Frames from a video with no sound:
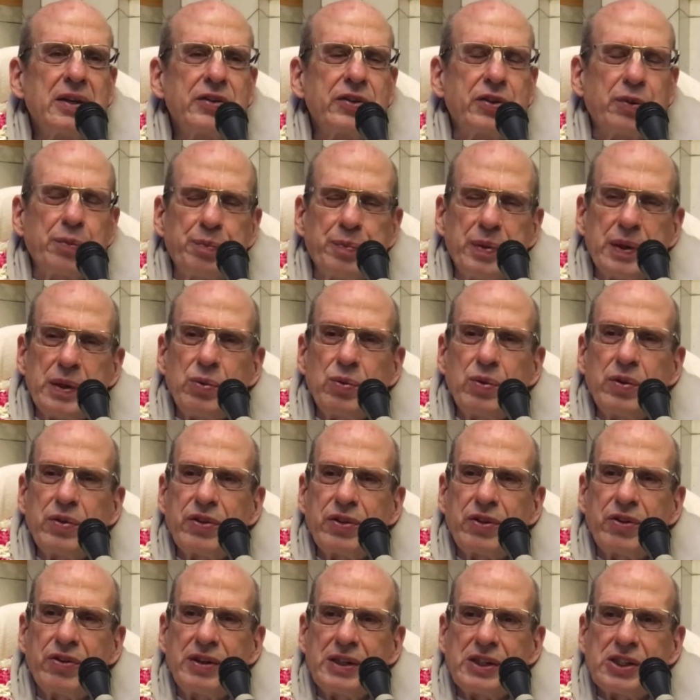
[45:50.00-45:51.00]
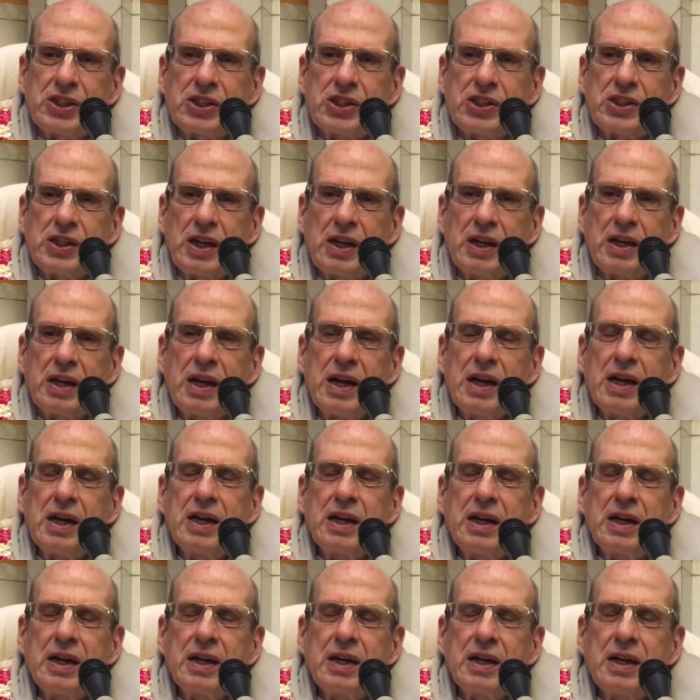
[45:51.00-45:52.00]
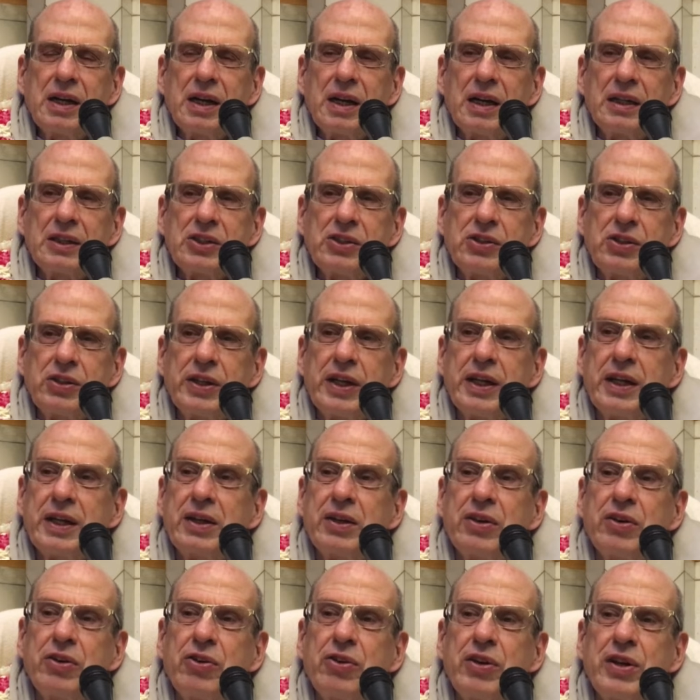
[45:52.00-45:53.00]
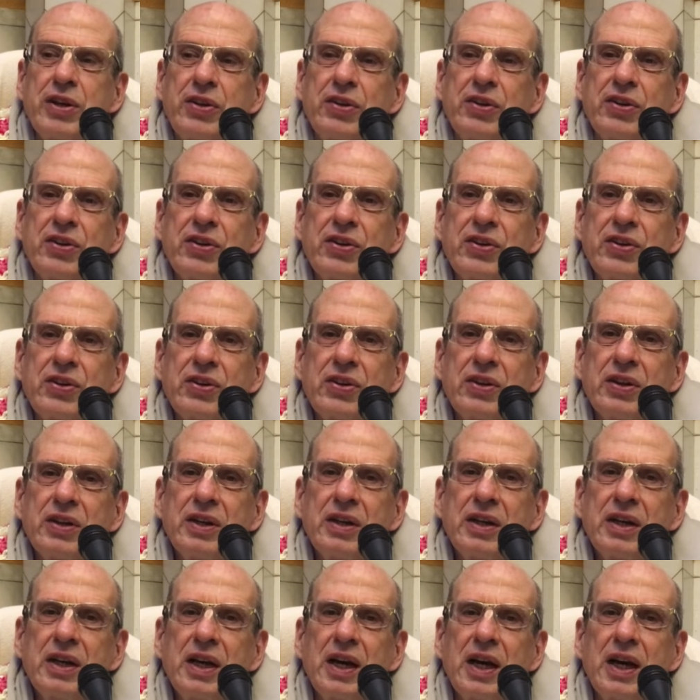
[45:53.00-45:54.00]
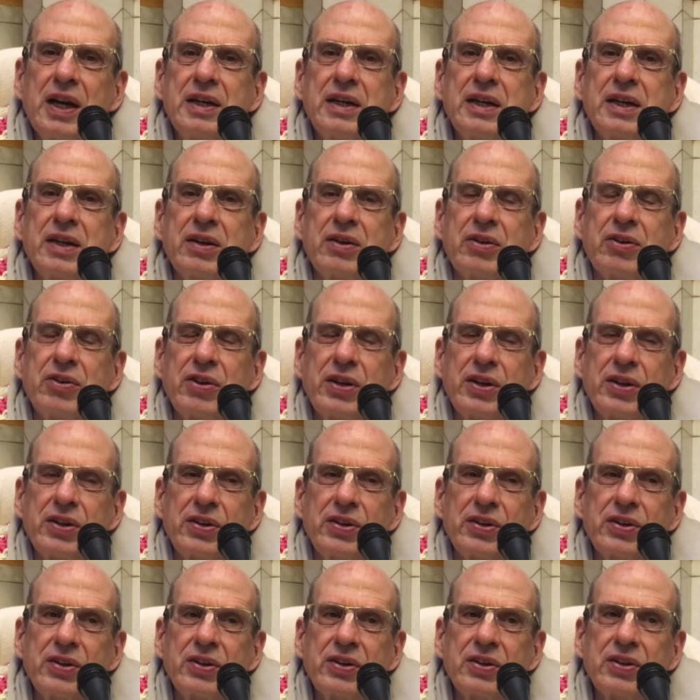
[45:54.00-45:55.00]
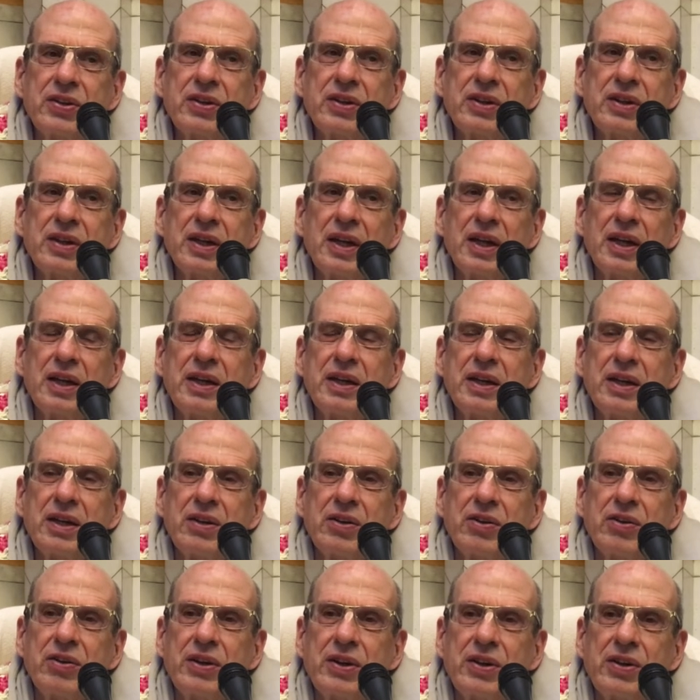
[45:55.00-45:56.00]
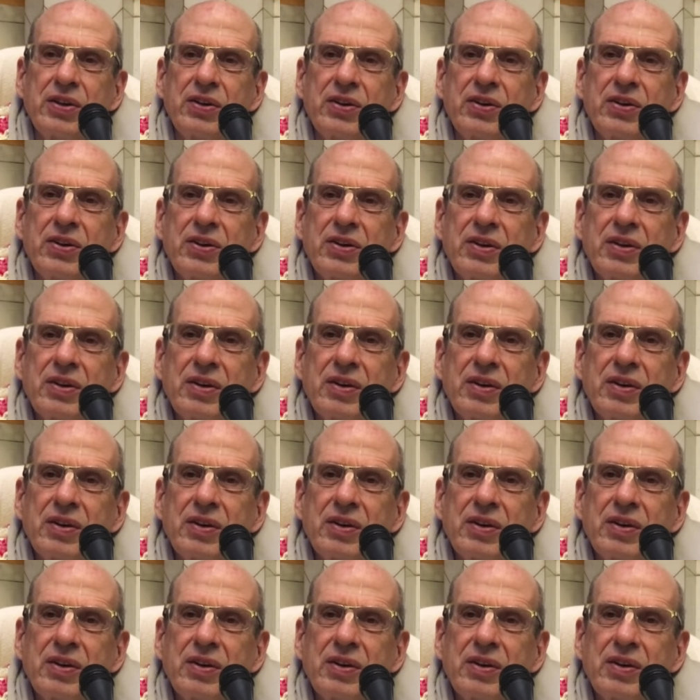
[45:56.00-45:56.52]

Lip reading: to be with Krishna should increase and increase and increase.